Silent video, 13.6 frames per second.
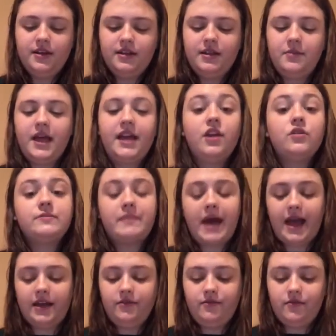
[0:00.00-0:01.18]
The play goes
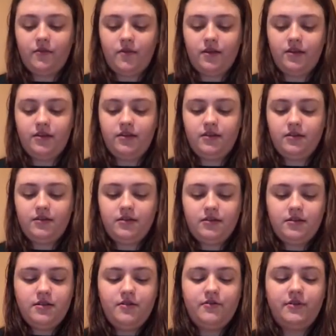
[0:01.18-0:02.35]
back and forth
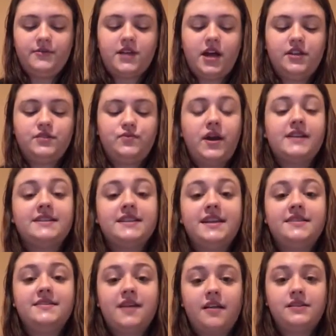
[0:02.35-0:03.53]
from Sala's present
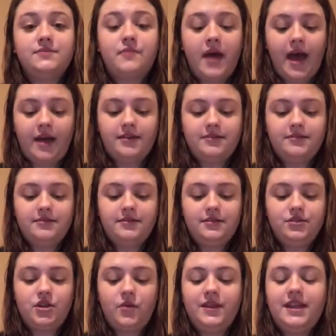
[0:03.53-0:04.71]
and Sala's past,
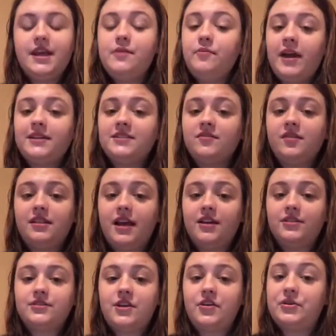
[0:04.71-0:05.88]
showing the impact of the
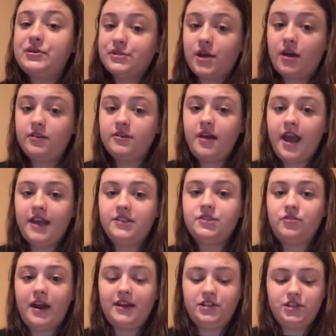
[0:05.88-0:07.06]
letters on her daughter and
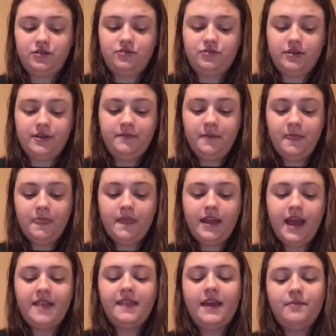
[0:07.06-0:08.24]
grandchildren,
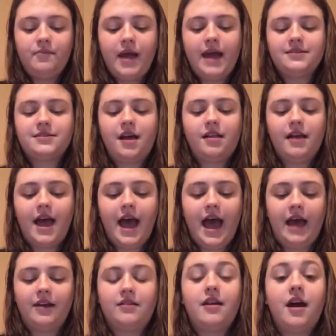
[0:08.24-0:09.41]
and the impact Sala
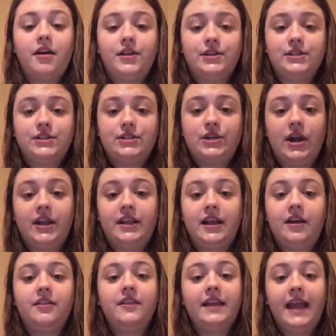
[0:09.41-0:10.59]
had on others during
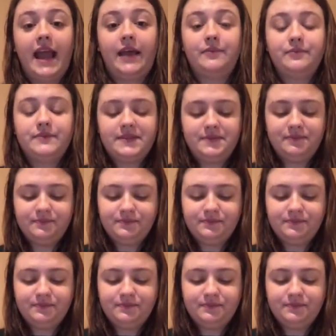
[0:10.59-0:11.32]
the camps.